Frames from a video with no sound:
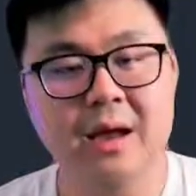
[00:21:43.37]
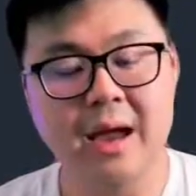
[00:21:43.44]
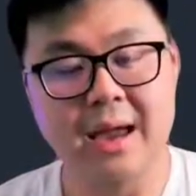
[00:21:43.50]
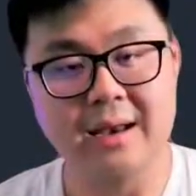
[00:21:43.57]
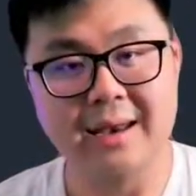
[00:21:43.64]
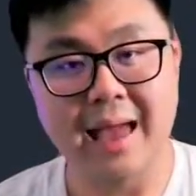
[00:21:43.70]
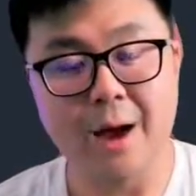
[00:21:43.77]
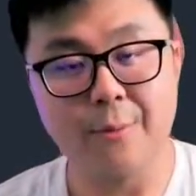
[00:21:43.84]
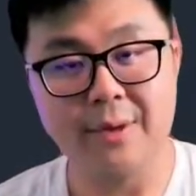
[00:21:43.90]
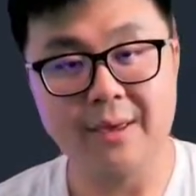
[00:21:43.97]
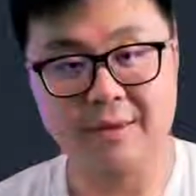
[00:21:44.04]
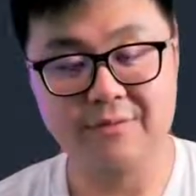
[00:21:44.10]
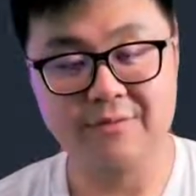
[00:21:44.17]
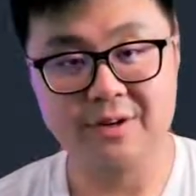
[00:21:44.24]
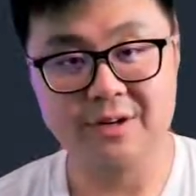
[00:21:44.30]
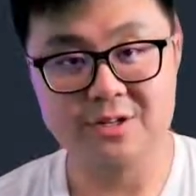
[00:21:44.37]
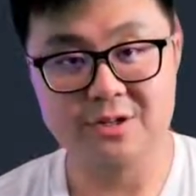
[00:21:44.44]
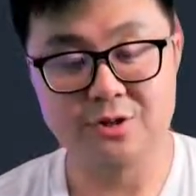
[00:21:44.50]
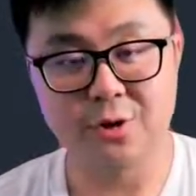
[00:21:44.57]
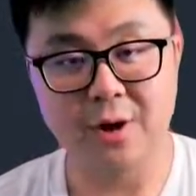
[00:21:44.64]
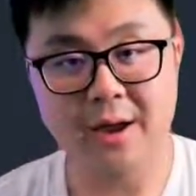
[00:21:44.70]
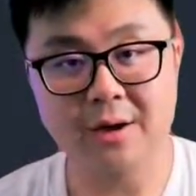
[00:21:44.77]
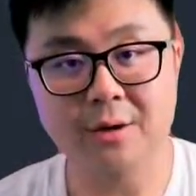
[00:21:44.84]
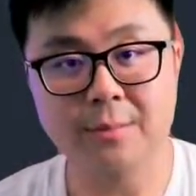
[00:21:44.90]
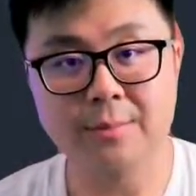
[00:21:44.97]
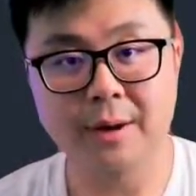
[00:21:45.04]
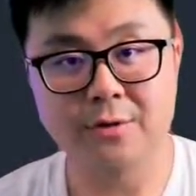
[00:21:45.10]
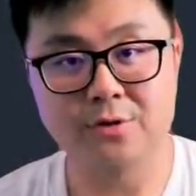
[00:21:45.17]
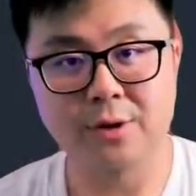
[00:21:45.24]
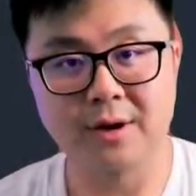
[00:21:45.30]
And now we can finish the triangle
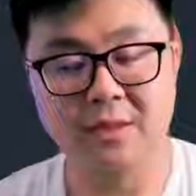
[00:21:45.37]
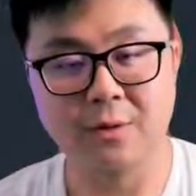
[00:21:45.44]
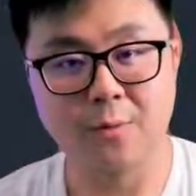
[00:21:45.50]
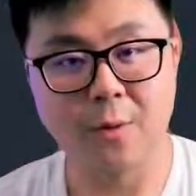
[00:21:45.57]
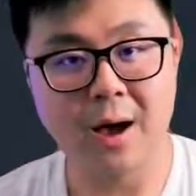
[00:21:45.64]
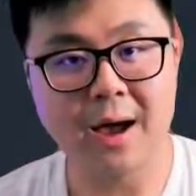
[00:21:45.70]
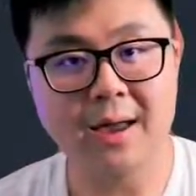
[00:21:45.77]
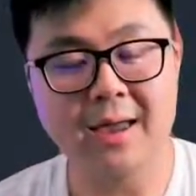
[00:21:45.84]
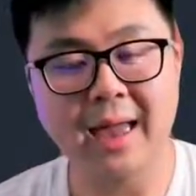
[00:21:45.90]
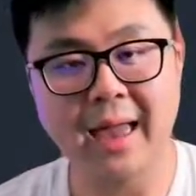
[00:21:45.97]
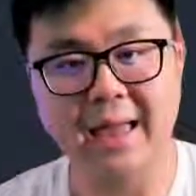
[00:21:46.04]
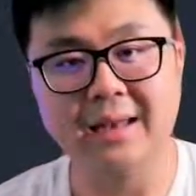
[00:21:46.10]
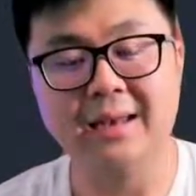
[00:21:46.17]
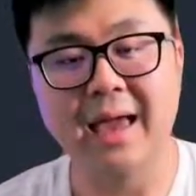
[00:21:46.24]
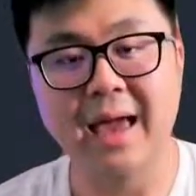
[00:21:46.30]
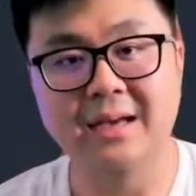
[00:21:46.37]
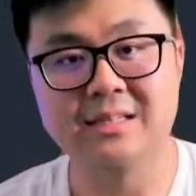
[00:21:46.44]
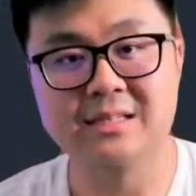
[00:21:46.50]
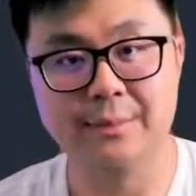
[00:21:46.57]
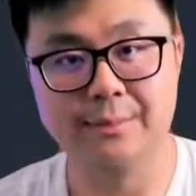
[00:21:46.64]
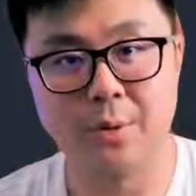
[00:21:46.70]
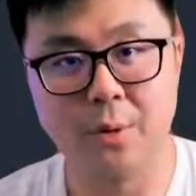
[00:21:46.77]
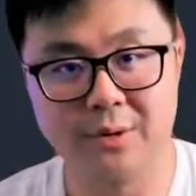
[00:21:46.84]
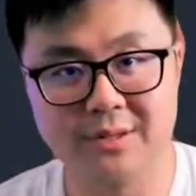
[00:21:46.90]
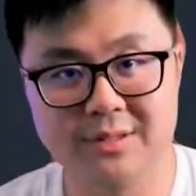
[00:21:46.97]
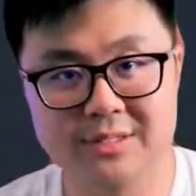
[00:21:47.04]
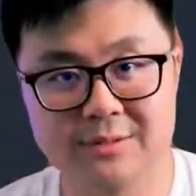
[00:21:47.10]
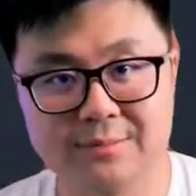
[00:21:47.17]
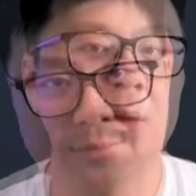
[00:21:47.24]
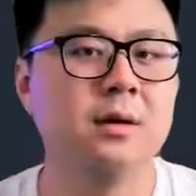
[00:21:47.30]
by drawing the y and x
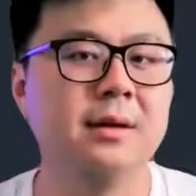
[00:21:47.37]
components.